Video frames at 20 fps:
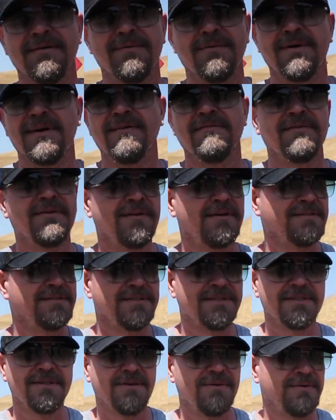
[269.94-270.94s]
or wherever else
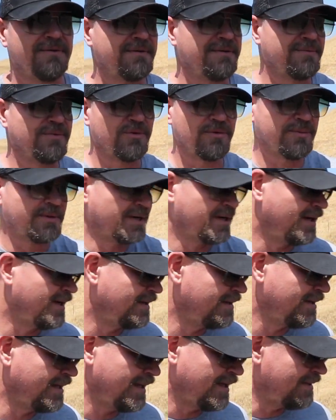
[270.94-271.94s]
you're going,
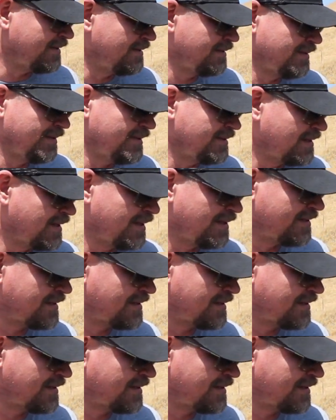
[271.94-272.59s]
Rubicon, that is gonna